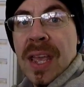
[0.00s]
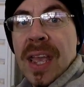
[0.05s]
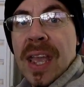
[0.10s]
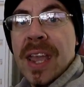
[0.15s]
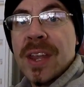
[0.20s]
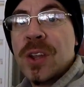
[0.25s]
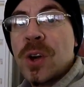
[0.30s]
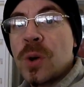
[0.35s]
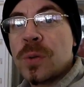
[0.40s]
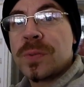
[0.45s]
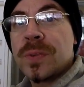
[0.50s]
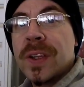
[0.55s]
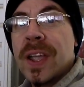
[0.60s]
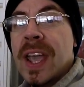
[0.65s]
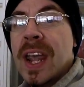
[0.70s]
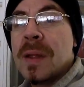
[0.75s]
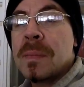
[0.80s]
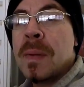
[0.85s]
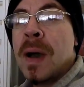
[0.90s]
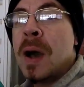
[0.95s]
And don't
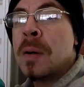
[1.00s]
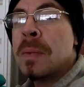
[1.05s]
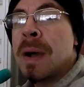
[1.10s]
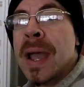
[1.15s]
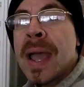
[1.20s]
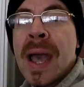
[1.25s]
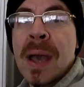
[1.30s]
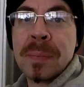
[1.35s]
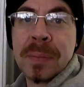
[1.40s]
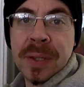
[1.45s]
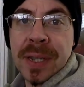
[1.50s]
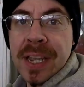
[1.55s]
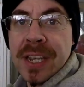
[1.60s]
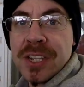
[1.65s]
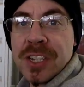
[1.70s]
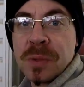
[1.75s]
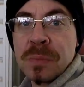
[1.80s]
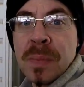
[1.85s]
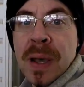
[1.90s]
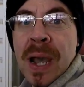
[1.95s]
forget about my
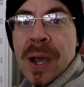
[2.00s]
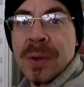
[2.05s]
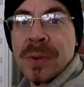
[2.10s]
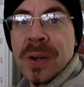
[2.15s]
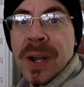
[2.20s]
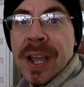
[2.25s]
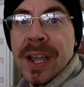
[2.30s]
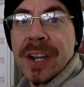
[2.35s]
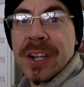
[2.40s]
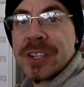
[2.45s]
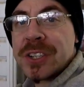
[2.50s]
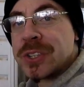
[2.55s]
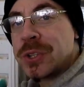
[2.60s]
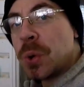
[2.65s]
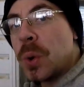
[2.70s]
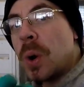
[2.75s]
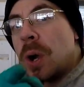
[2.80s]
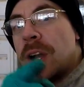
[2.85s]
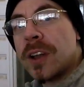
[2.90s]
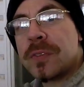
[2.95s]
Appalachian Mountain Riders
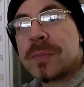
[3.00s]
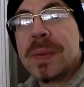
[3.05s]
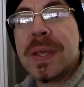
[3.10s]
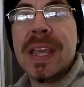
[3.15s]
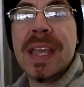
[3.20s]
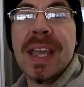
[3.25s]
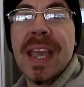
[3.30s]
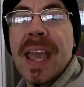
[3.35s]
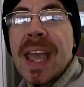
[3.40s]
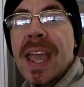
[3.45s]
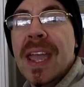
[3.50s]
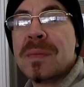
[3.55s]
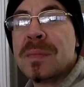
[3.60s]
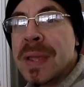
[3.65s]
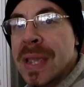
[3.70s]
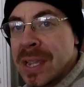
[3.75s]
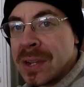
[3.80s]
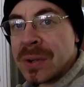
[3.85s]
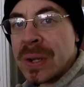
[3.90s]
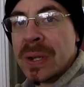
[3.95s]
Tour of PA
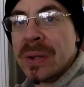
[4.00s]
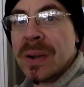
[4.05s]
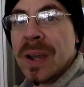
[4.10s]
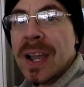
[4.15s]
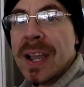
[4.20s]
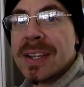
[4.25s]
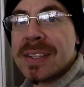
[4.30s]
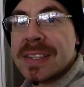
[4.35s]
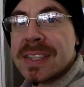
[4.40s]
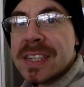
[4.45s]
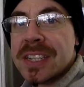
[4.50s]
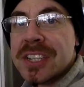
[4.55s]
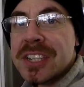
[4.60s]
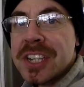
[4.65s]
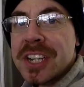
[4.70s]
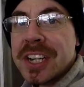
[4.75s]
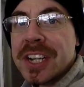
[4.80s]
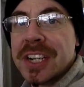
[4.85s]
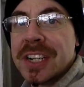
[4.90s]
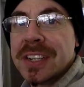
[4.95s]
meet and greet rides this
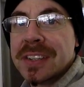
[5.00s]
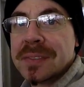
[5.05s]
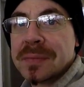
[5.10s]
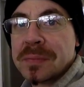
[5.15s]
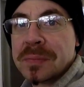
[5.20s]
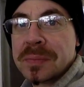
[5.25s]
year.